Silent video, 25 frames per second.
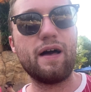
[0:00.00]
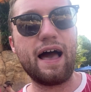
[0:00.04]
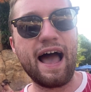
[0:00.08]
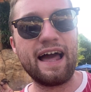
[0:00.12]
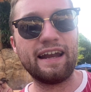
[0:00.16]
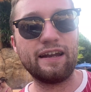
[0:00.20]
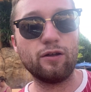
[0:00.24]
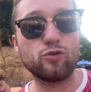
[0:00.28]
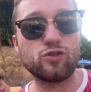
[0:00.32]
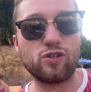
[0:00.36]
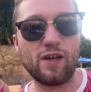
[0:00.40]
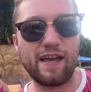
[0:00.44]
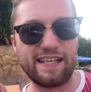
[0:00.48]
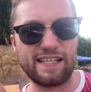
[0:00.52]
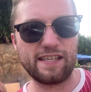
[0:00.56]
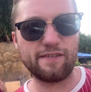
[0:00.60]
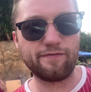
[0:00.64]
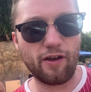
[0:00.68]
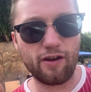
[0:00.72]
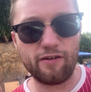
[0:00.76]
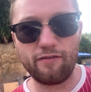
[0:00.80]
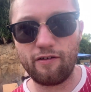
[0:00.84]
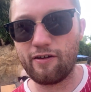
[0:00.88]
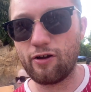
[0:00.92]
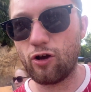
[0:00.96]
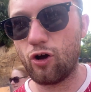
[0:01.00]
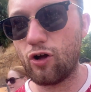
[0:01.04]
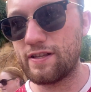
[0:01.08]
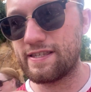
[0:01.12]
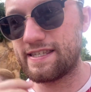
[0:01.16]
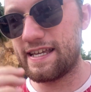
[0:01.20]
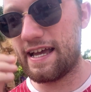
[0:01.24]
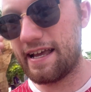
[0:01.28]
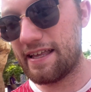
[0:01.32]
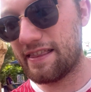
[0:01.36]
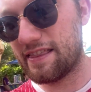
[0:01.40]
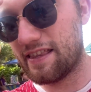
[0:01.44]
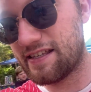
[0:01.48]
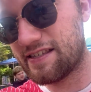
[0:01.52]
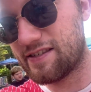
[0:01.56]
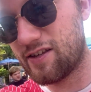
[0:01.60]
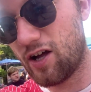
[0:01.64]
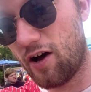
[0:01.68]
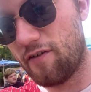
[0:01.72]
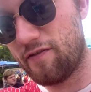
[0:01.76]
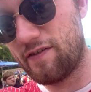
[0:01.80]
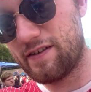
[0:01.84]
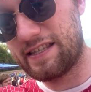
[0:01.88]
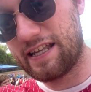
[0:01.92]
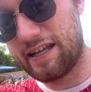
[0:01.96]
And also it's a very, very hot day. The
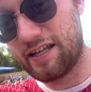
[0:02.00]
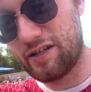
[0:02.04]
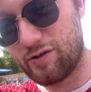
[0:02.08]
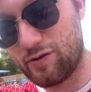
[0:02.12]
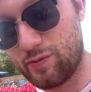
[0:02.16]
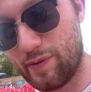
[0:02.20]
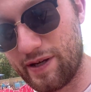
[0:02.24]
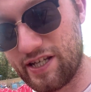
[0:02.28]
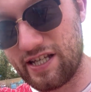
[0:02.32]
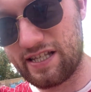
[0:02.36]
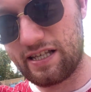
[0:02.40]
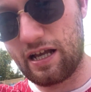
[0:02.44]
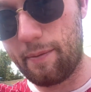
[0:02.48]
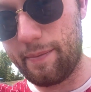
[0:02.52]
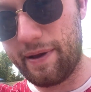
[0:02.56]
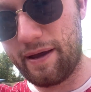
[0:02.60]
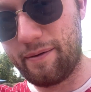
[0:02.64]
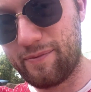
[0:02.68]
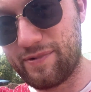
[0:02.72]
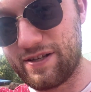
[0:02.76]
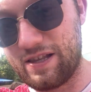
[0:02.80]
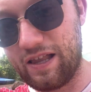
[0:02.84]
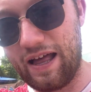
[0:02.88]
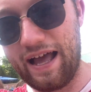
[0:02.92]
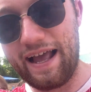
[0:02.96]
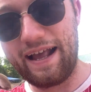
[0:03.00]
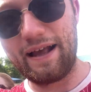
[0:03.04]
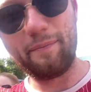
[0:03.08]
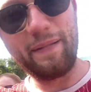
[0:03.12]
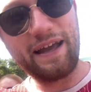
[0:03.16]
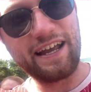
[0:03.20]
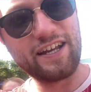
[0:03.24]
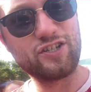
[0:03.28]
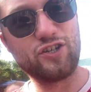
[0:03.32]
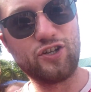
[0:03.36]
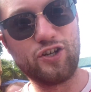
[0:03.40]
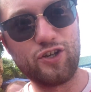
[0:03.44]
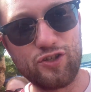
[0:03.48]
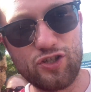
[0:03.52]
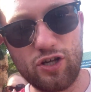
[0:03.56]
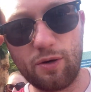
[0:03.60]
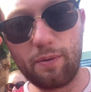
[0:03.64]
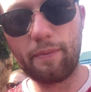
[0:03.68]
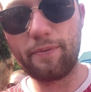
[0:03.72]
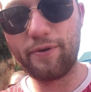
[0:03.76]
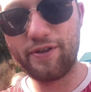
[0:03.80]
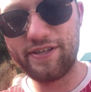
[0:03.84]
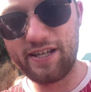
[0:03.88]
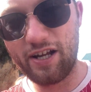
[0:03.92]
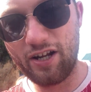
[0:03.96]
staff have basically just come in with like, make sure you top up
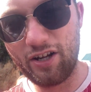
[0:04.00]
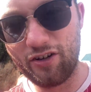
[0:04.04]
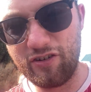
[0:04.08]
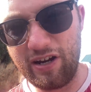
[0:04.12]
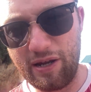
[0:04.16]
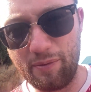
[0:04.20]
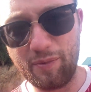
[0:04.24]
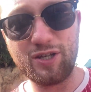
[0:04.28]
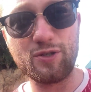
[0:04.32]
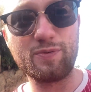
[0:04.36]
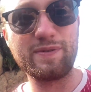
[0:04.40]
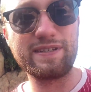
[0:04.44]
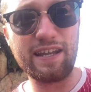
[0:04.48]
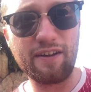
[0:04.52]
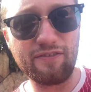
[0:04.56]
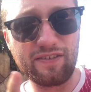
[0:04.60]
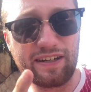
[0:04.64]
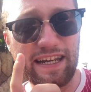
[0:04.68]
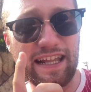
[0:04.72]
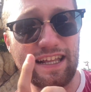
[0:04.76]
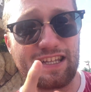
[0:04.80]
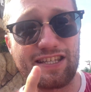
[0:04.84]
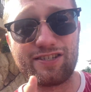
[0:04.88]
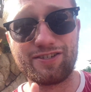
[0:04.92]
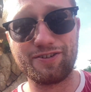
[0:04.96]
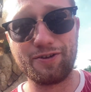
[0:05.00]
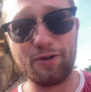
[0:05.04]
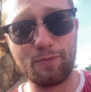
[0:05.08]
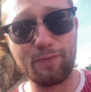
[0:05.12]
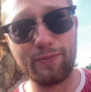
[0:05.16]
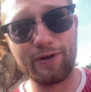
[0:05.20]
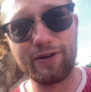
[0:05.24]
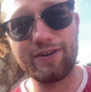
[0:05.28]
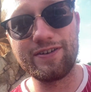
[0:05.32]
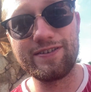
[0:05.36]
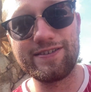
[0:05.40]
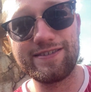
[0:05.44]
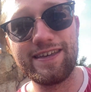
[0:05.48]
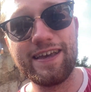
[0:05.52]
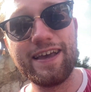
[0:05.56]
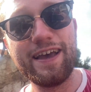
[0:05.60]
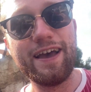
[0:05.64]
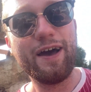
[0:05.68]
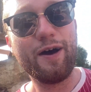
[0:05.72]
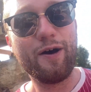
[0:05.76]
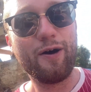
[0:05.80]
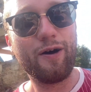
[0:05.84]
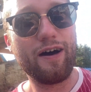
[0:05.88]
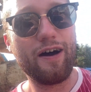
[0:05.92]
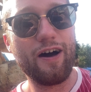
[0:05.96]
your sun cream, which you definitely need to do, because
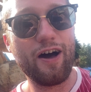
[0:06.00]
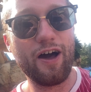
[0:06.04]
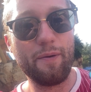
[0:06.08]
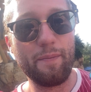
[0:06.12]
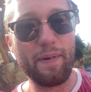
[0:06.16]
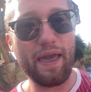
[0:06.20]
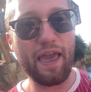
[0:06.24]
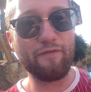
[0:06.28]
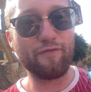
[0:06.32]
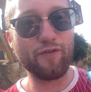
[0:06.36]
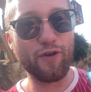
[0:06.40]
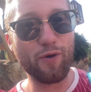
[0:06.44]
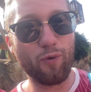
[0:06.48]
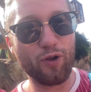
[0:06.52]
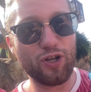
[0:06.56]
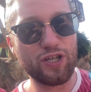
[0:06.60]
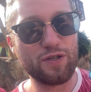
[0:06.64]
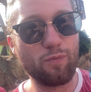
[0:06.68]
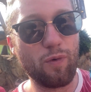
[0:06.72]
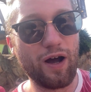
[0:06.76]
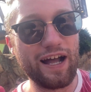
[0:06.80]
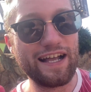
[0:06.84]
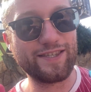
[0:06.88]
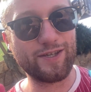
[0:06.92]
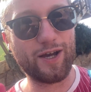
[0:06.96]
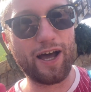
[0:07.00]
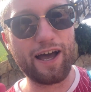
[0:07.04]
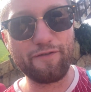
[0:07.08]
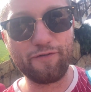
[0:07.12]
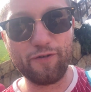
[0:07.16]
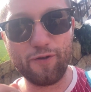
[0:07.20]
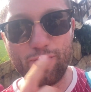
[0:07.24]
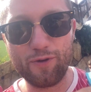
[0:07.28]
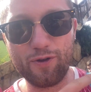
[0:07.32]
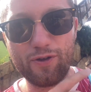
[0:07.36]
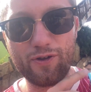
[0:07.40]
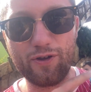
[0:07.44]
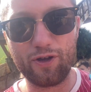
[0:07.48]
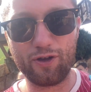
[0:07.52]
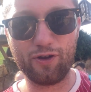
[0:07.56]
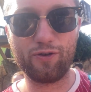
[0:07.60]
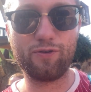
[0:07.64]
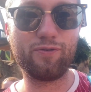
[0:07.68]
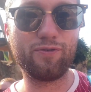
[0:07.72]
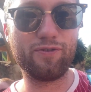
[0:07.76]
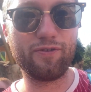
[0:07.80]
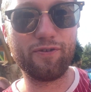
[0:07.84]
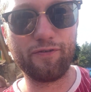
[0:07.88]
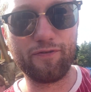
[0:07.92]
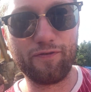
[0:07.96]
um, if you watch my Typhoon Lagoon
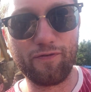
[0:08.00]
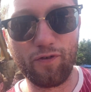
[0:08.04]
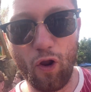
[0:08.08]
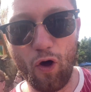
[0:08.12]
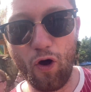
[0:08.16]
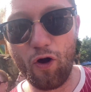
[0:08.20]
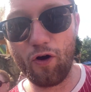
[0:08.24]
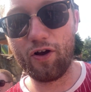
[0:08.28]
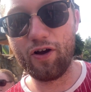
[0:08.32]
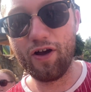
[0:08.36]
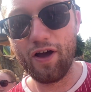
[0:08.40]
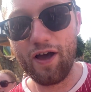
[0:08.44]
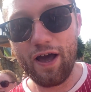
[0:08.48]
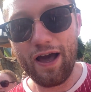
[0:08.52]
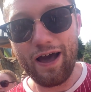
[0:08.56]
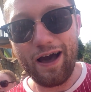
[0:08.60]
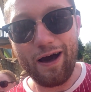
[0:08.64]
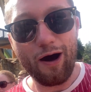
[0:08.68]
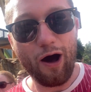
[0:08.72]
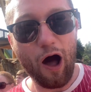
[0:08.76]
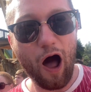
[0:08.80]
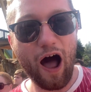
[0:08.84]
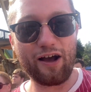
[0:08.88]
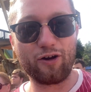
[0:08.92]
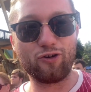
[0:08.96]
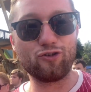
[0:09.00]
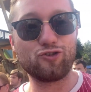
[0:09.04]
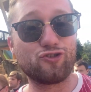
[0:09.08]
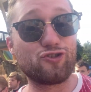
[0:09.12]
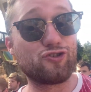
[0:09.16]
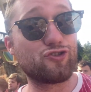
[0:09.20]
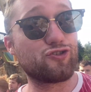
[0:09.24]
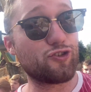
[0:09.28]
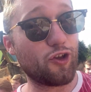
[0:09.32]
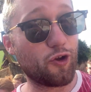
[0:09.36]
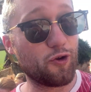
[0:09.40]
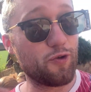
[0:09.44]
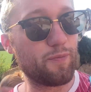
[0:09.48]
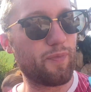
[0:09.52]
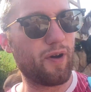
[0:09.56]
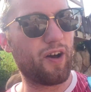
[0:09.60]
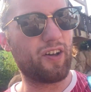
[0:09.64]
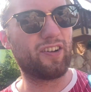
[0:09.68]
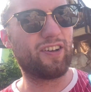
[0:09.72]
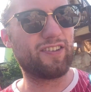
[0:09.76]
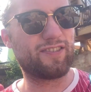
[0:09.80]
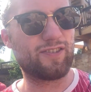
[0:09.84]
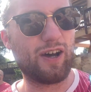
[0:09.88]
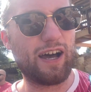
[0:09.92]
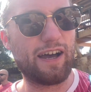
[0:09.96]
vlog, I got so burnt
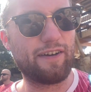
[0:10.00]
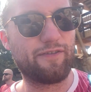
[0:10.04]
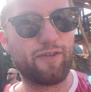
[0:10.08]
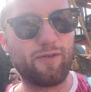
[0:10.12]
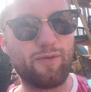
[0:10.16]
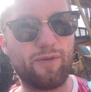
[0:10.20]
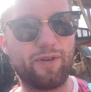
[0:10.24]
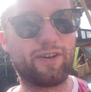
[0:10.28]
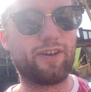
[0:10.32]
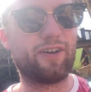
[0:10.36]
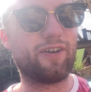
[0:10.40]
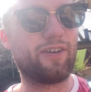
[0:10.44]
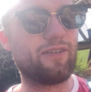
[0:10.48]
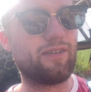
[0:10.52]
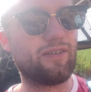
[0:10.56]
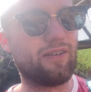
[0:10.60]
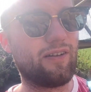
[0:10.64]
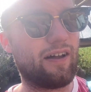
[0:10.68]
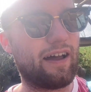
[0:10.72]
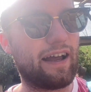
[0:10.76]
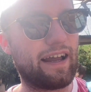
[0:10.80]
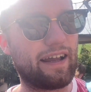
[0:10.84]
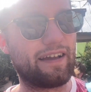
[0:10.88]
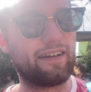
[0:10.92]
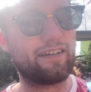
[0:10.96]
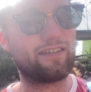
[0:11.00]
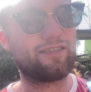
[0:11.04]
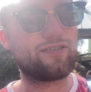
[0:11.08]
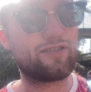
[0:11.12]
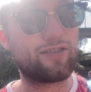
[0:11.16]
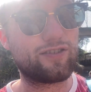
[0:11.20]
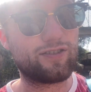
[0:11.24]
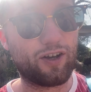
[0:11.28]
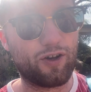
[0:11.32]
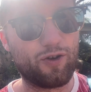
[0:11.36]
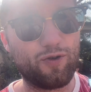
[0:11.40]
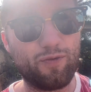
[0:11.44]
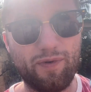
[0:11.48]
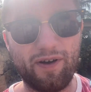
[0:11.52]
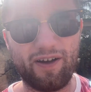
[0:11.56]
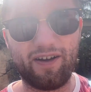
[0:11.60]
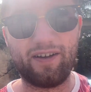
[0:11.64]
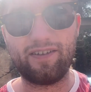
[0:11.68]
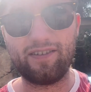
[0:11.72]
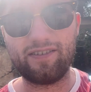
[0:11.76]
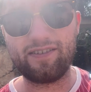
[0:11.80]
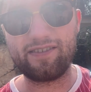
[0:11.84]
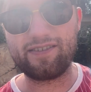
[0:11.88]
at Typhoon Lagoon, like so burnt.